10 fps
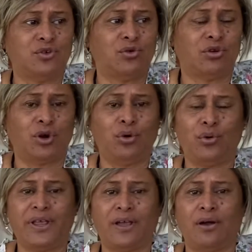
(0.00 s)
or a
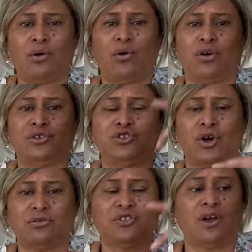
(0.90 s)
lawyer or a
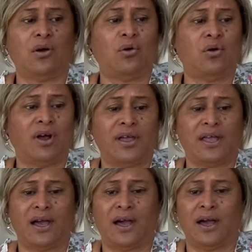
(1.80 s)
doctor or
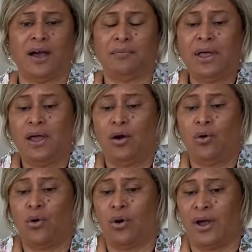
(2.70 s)

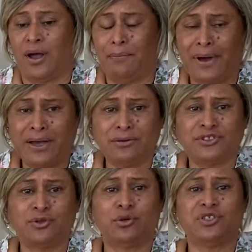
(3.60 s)
a mail
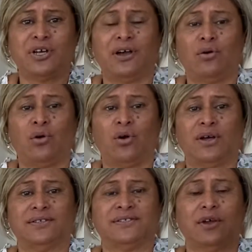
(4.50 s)
sorter
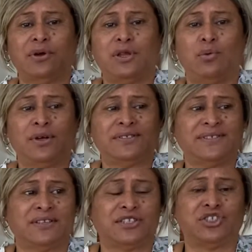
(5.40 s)
or somebody who works
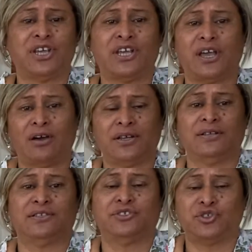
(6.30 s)
at the checkout
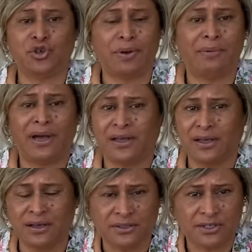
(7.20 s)
in the
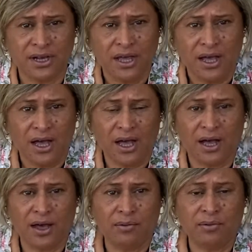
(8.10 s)
supermarket,
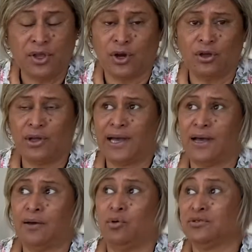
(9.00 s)

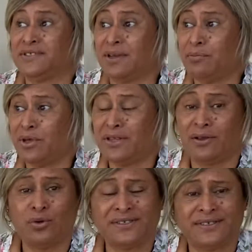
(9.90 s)
or somebody
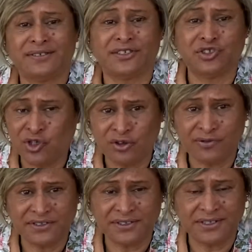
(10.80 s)
that works at the
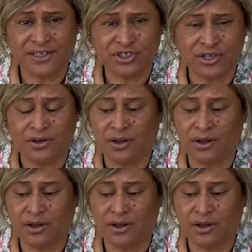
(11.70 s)
service station,